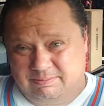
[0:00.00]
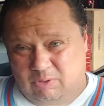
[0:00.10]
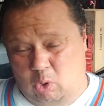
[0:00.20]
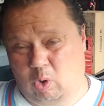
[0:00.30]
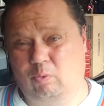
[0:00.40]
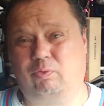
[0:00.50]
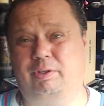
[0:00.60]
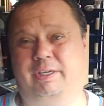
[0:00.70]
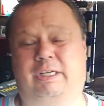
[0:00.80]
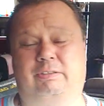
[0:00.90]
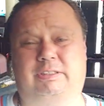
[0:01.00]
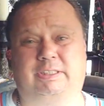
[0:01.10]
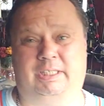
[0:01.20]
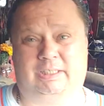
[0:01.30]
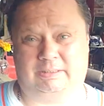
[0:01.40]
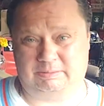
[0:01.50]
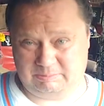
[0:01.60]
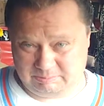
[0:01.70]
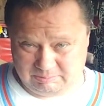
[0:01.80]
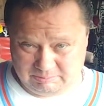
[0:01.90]
hopefully interesting
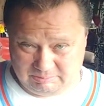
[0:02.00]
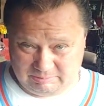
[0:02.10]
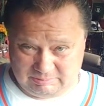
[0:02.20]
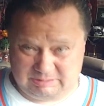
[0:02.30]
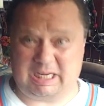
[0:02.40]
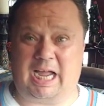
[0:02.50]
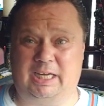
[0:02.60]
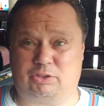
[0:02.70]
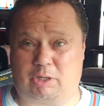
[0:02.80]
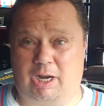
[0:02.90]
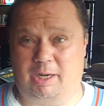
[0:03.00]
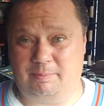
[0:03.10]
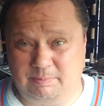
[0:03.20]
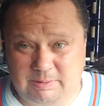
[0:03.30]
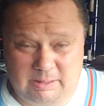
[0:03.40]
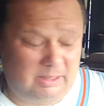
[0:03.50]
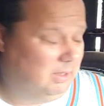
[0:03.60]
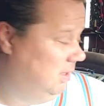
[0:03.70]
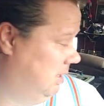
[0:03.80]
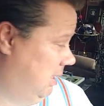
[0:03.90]
diatribe.
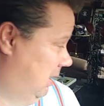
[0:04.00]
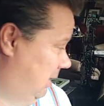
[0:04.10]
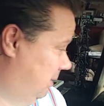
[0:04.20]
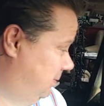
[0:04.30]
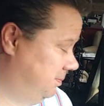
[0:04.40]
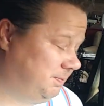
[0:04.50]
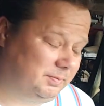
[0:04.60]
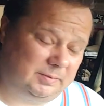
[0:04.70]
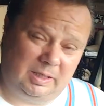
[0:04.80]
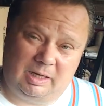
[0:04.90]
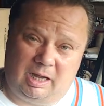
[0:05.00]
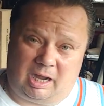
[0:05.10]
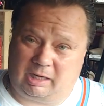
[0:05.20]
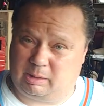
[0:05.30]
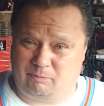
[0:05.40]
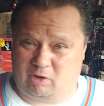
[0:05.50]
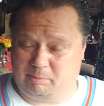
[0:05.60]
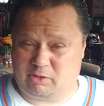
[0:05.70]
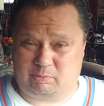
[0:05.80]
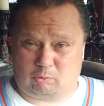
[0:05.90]
I come very
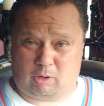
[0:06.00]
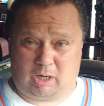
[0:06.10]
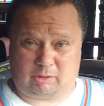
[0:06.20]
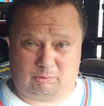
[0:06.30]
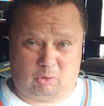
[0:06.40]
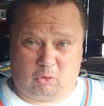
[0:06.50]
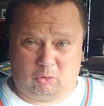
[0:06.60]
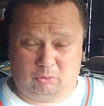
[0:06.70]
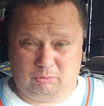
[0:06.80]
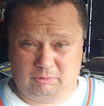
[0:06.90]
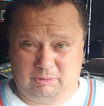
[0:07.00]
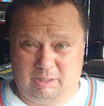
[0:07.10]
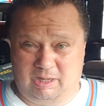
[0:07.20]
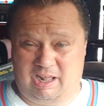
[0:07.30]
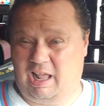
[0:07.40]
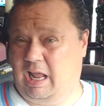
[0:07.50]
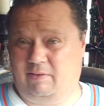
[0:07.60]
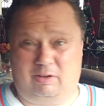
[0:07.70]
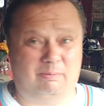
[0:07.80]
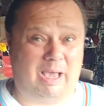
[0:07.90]
much from a rock and roll,
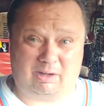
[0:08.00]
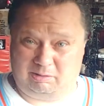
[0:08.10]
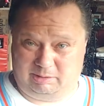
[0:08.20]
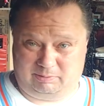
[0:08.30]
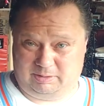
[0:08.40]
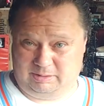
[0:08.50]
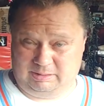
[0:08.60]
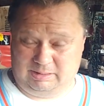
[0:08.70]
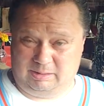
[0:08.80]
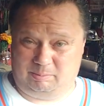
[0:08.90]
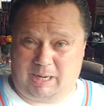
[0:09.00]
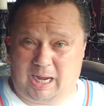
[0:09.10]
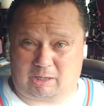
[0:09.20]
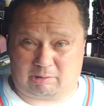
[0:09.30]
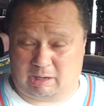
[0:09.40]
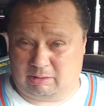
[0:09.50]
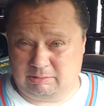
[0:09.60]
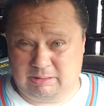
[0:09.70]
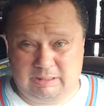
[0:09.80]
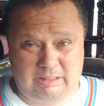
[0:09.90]
heavy metal even,
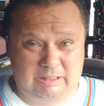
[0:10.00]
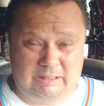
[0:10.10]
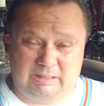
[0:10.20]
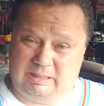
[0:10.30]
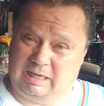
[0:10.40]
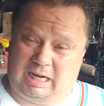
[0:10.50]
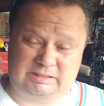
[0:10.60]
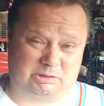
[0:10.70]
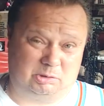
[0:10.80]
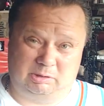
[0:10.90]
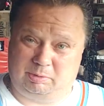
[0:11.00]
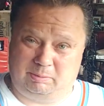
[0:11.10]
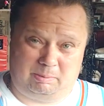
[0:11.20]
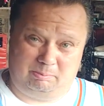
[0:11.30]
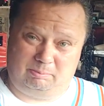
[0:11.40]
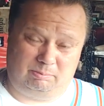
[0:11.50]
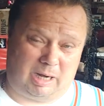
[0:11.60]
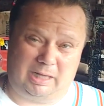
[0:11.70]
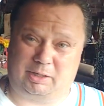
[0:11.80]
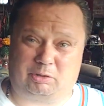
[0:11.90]
background. In high school, it would have been
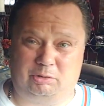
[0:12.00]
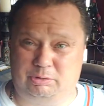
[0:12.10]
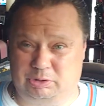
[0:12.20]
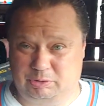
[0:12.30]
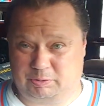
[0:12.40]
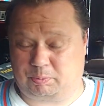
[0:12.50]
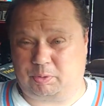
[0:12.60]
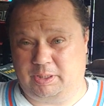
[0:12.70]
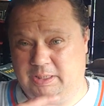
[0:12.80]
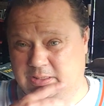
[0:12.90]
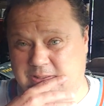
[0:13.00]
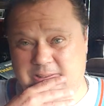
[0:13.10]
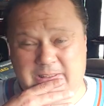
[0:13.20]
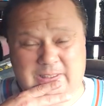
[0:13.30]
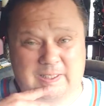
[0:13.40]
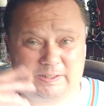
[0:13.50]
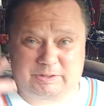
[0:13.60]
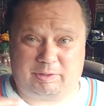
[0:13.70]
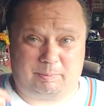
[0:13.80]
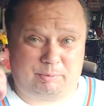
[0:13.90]
Motley Crue and Judas Priest,
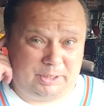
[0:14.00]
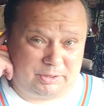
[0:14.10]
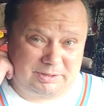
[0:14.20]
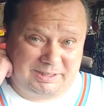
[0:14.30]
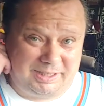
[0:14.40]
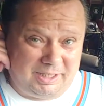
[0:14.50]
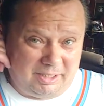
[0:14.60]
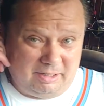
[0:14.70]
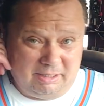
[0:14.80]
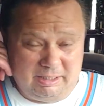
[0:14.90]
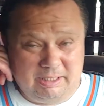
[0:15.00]
Straight Preacher's Kid,